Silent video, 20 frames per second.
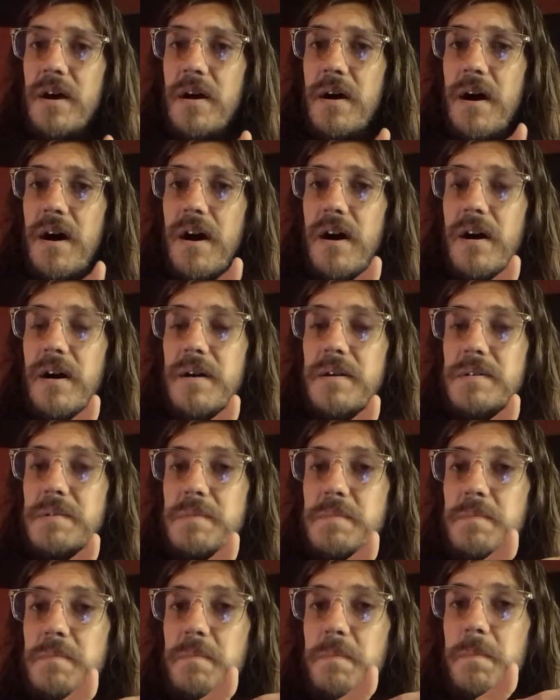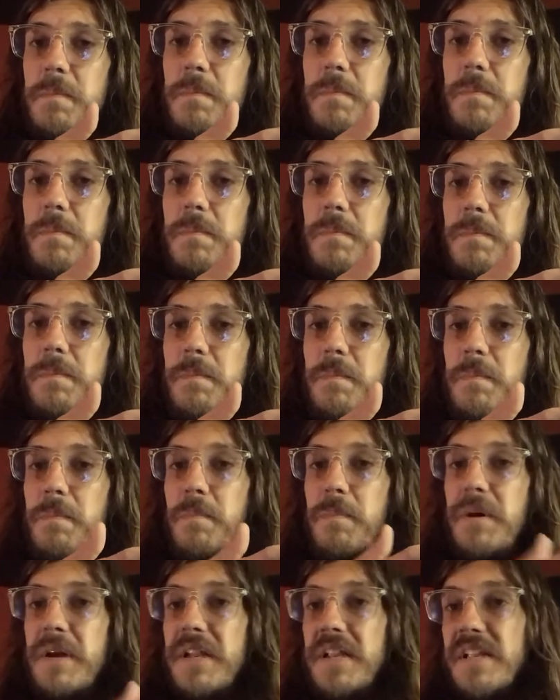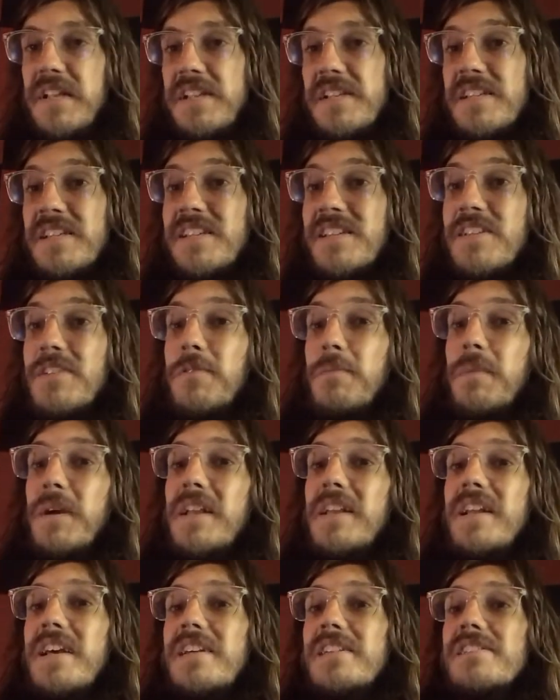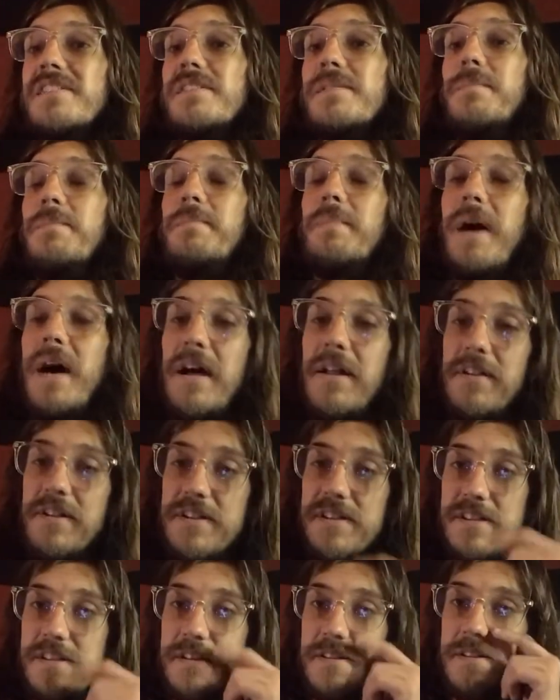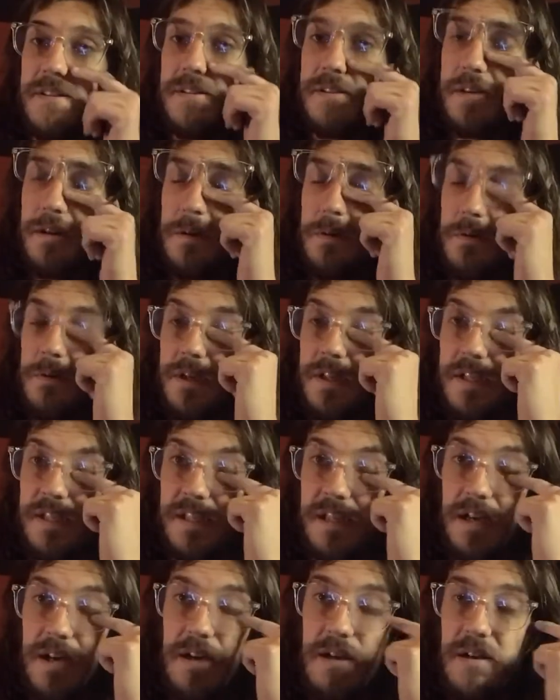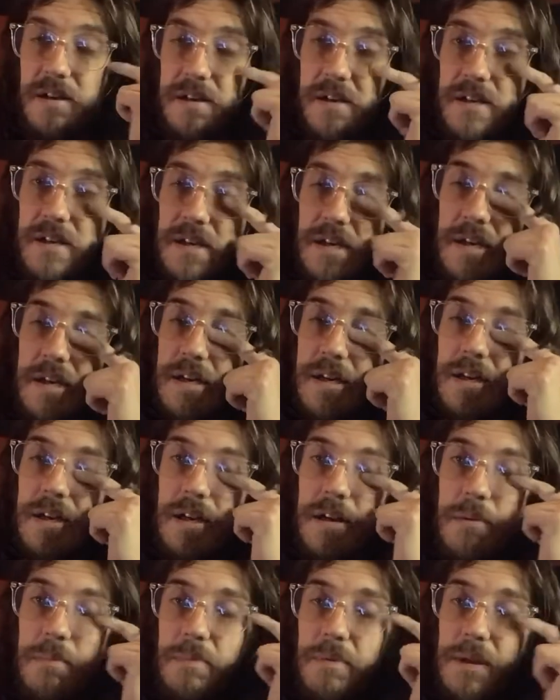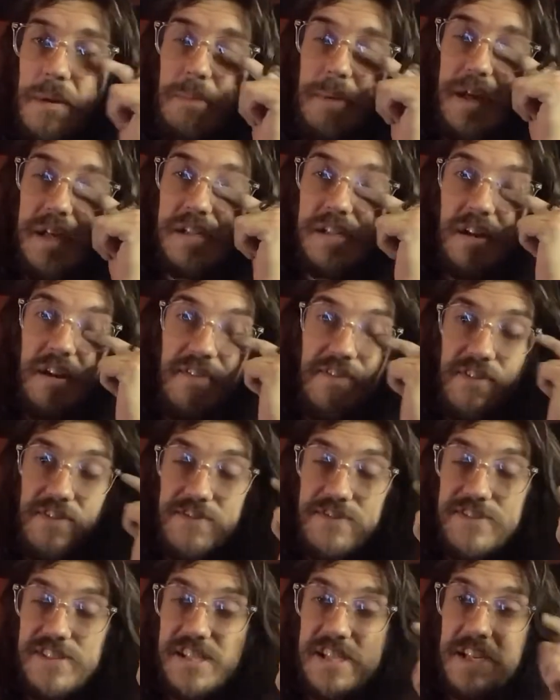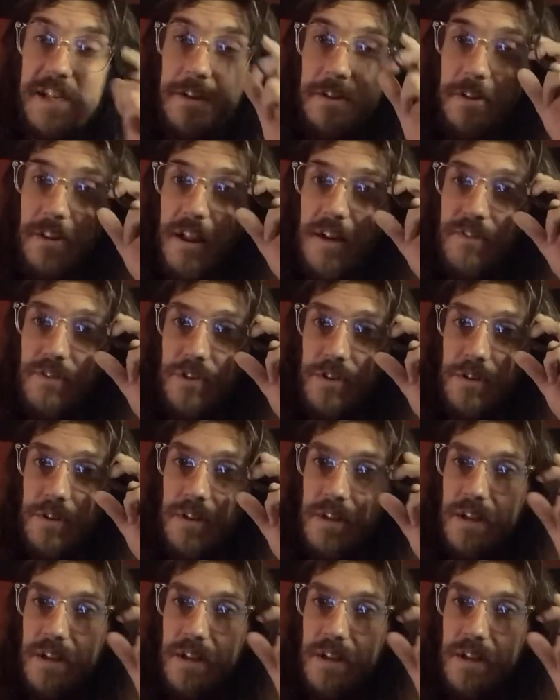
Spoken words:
But it still maintains the balance. So it's going to be based off of skill level,